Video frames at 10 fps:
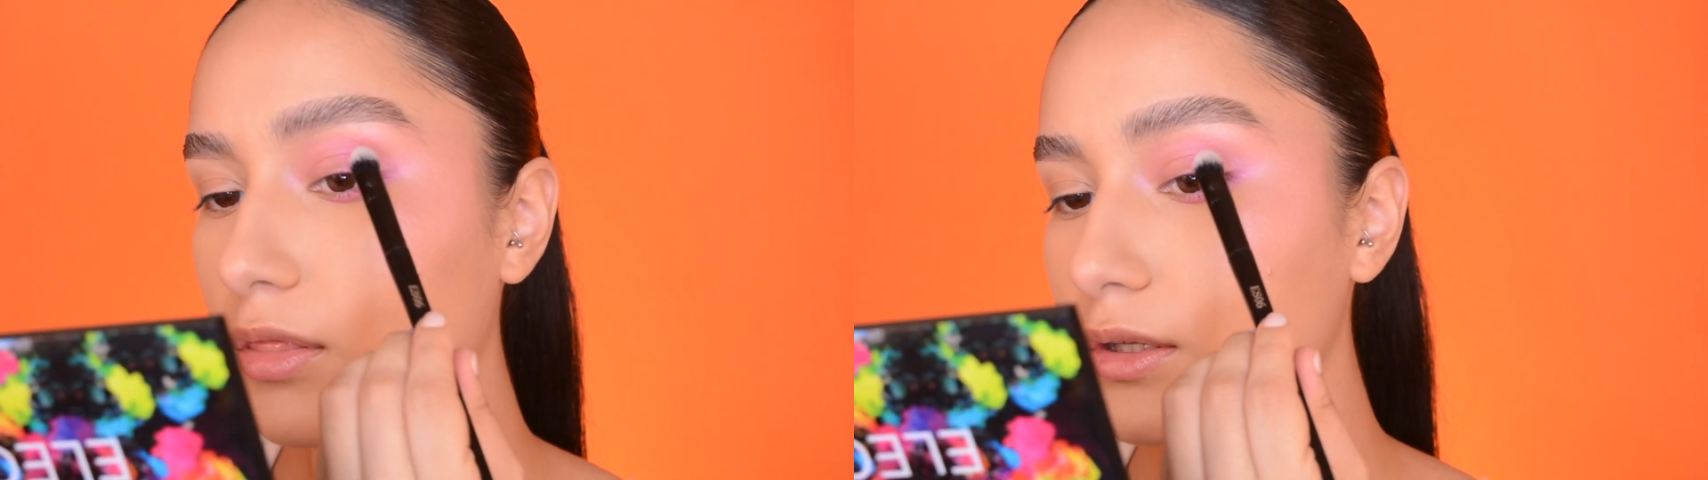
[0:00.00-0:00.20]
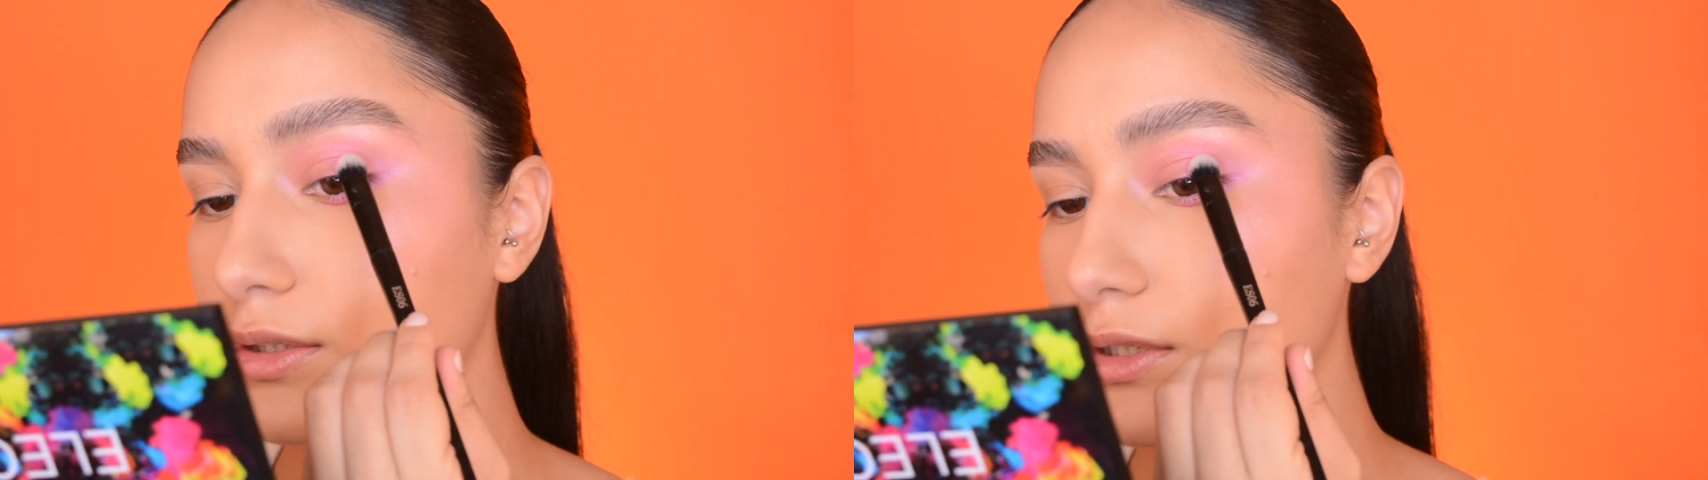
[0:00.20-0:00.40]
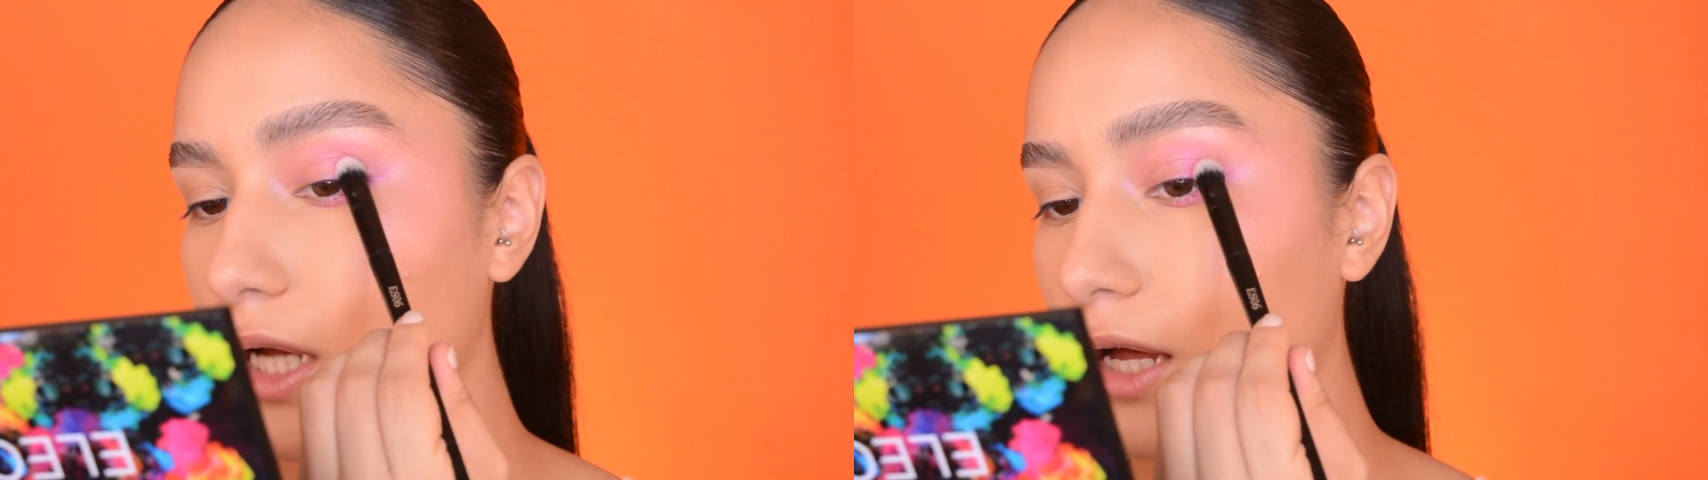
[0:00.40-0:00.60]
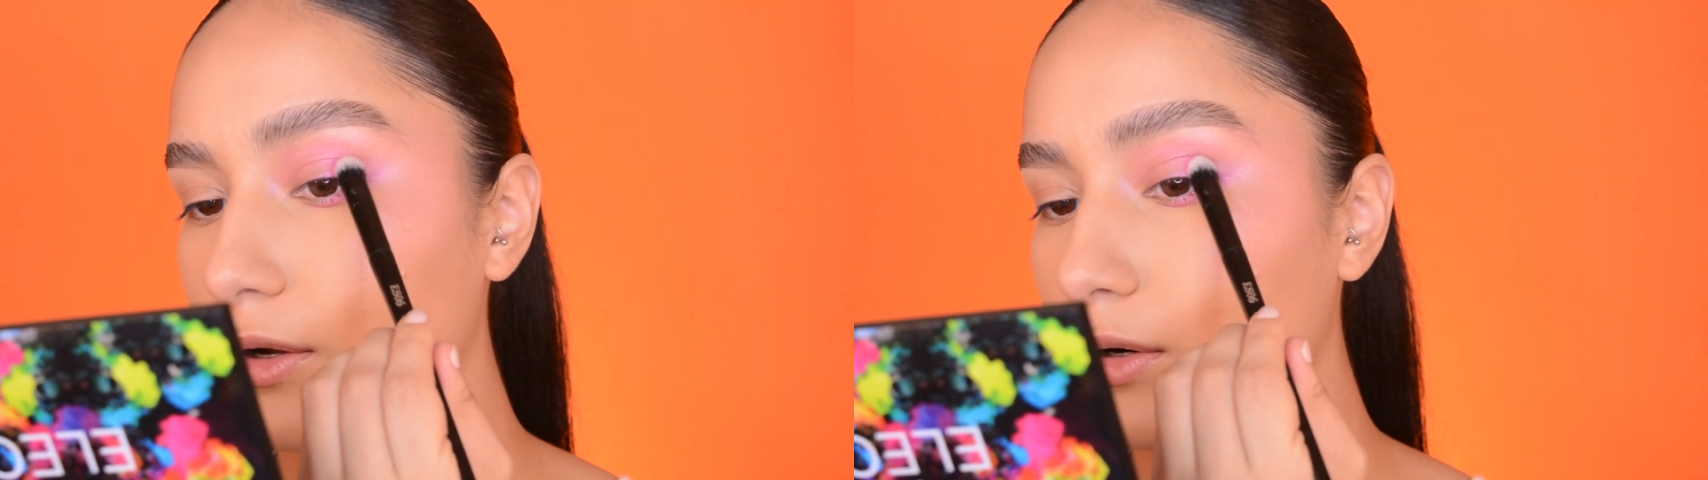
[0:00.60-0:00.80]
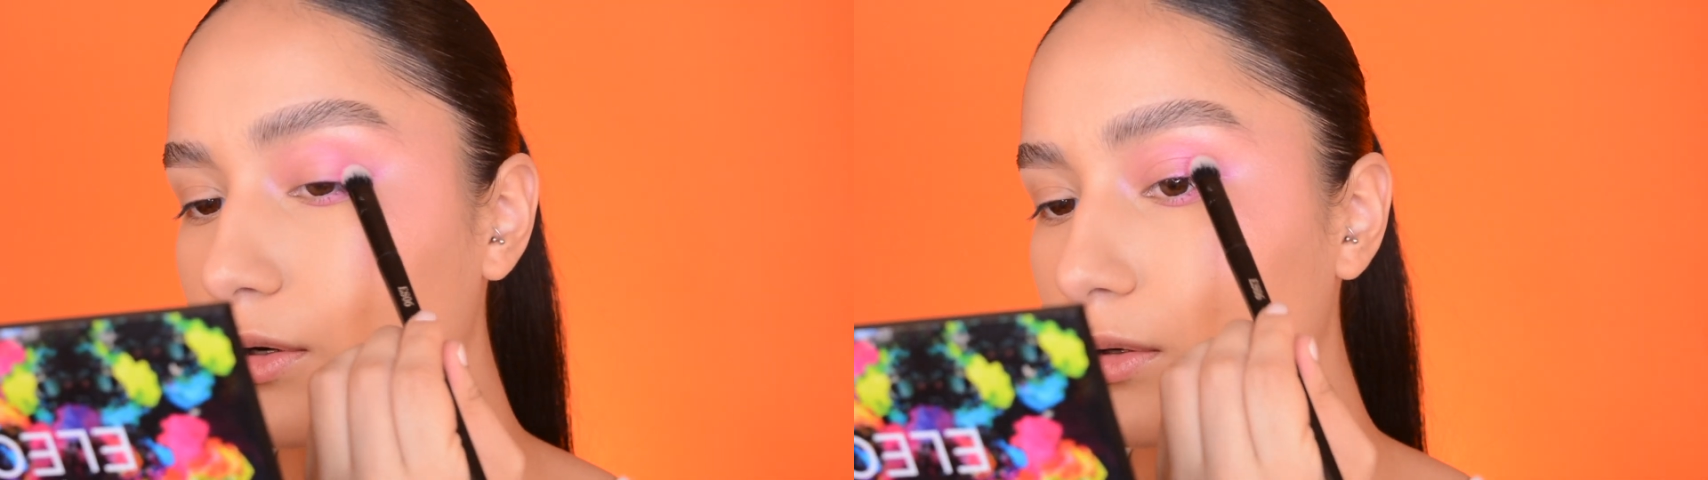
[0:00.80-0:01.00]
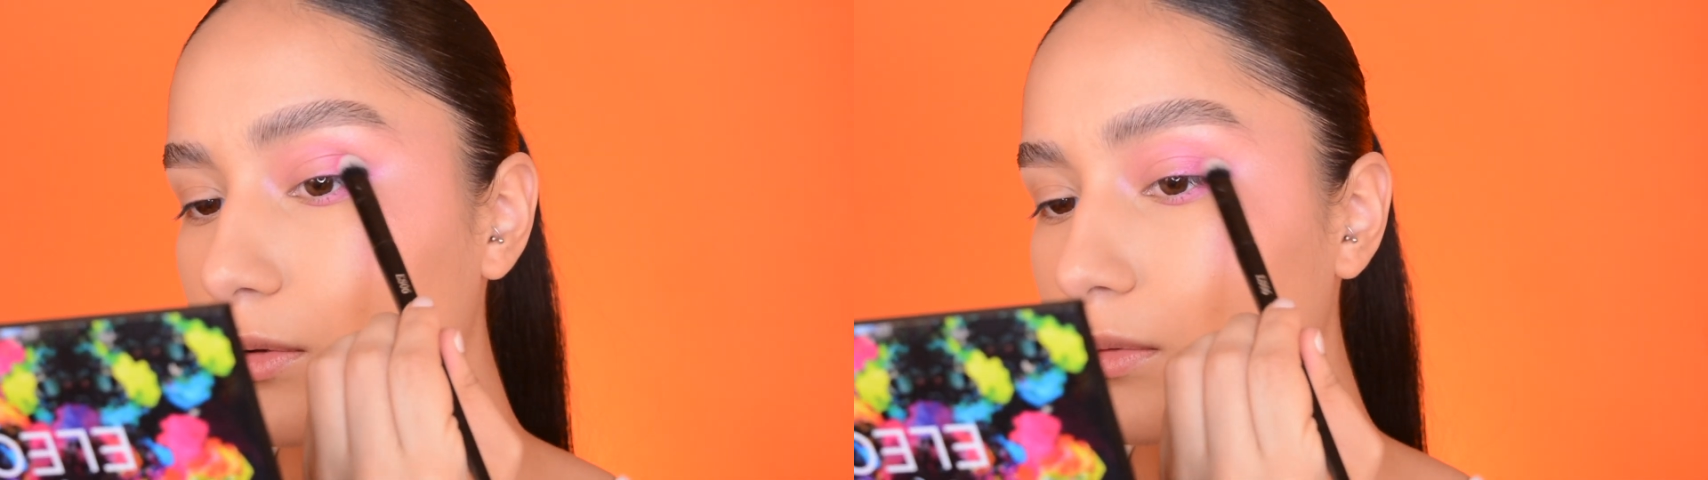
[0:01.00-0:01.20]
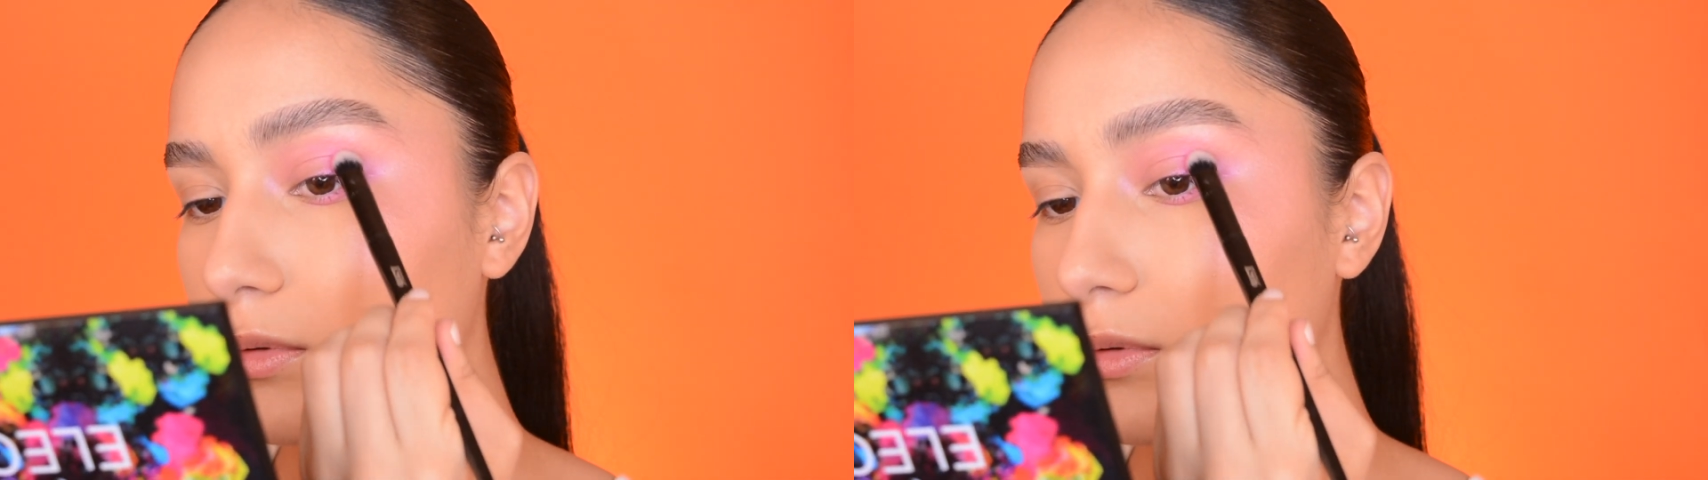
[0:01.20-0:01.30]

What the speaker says: the shadow.